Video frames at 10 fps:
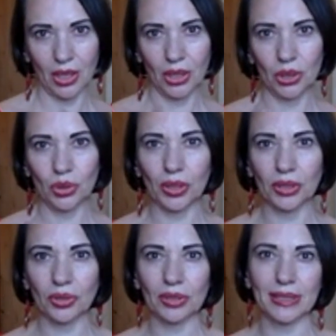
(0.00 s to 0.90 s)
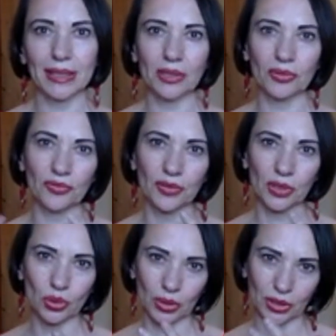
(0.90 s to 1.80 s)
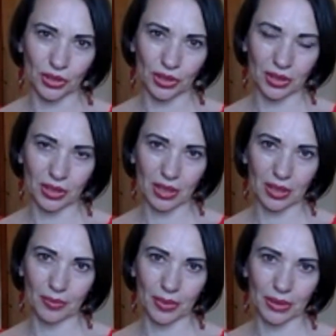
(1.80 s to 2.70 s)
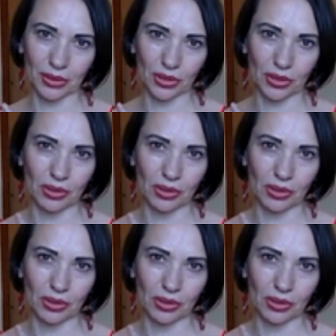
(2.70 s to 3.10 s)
You can translate reflexology into Colourpuncture.